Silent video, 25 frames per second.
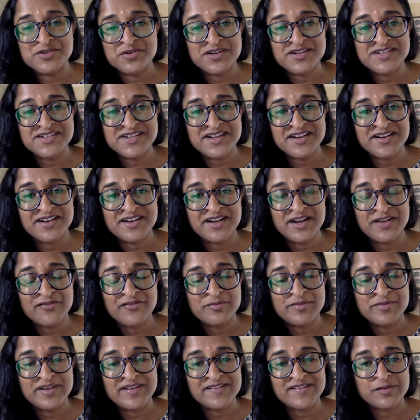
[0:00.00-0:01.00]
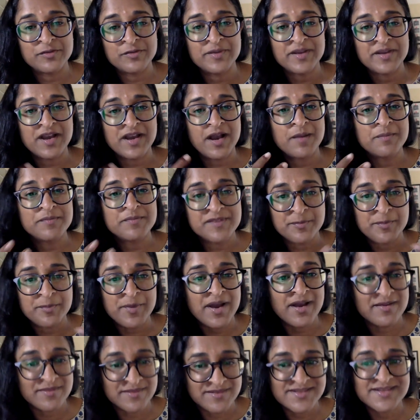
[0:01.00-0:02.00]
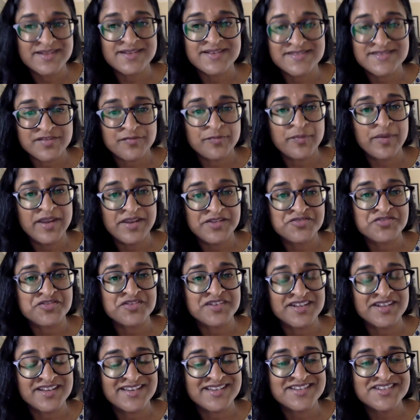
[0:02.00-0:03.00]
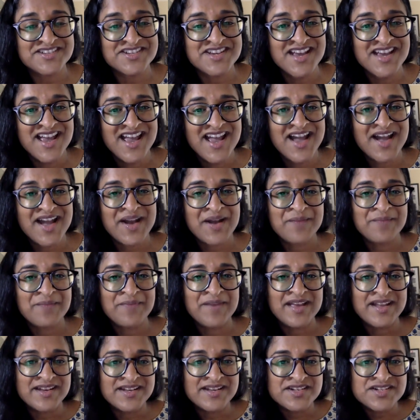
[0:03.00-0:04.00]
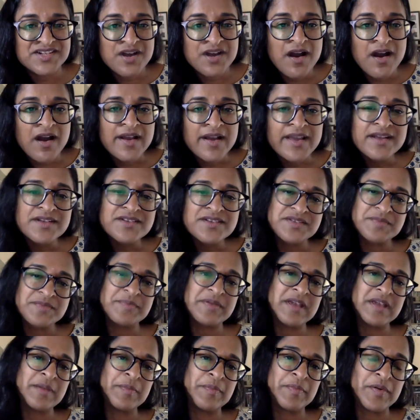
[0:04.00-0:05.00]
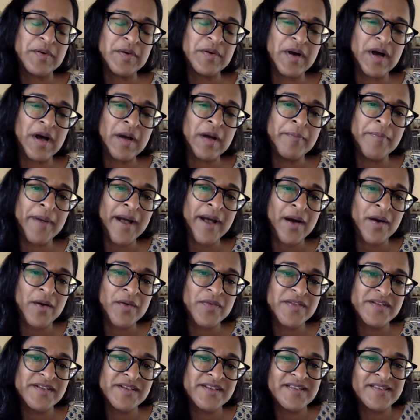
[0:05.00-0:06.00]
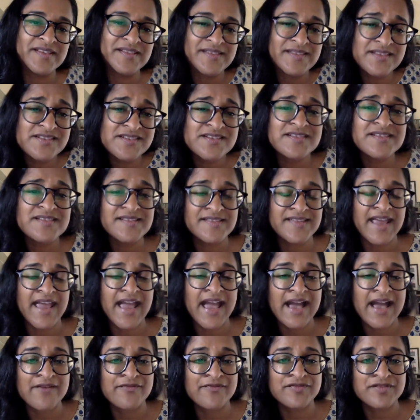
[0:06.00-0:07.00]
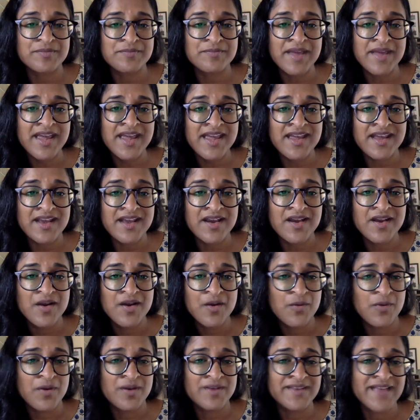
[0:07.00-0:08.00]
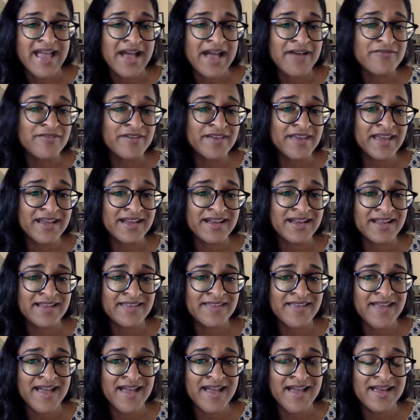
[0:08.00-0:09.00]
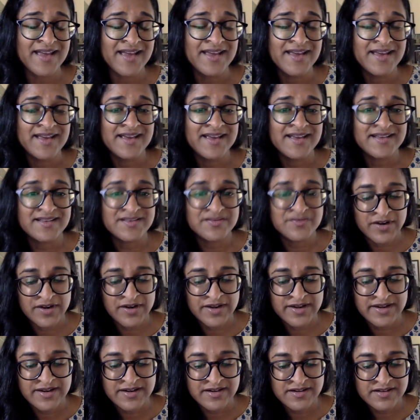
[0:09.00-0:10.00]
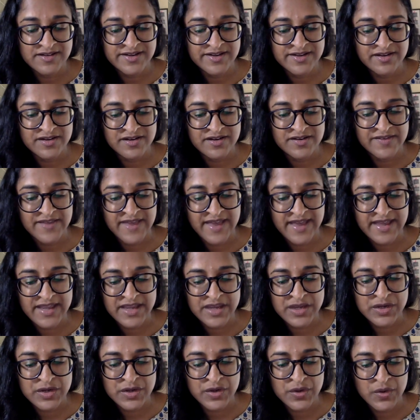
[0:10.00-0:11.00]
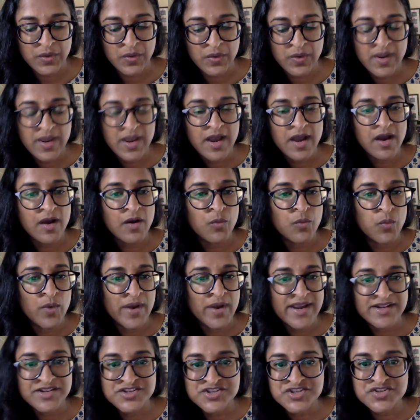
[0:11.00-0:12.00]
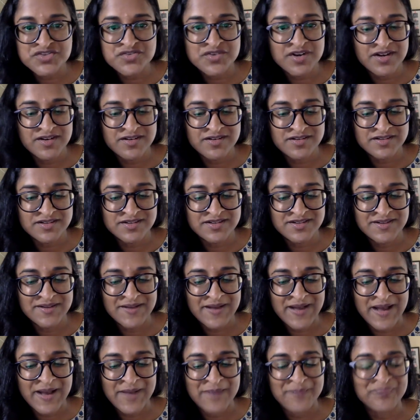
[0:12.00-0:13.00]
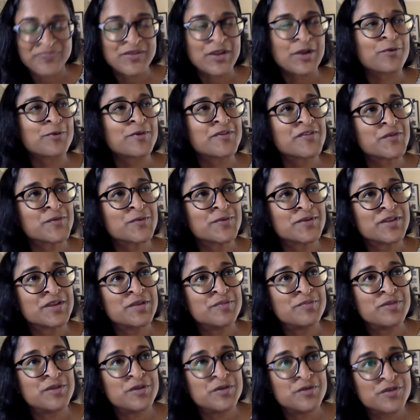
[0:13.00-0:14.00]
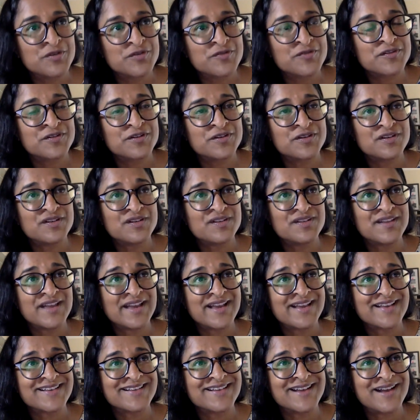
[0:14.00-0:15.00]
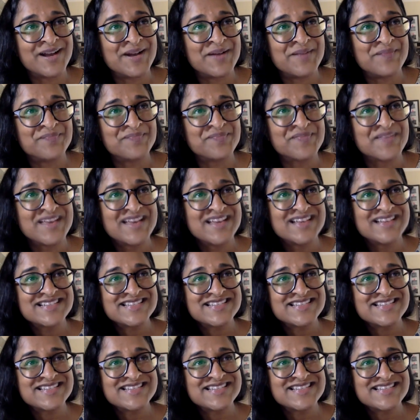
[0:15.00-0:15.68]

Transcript: majoritarian government. So it becomes a politics of patronage. Um, and in talking to people about the decisions they have to make while navigating that, it's very clear that, you know, a wage struggle, um, there was a really beautiful like um,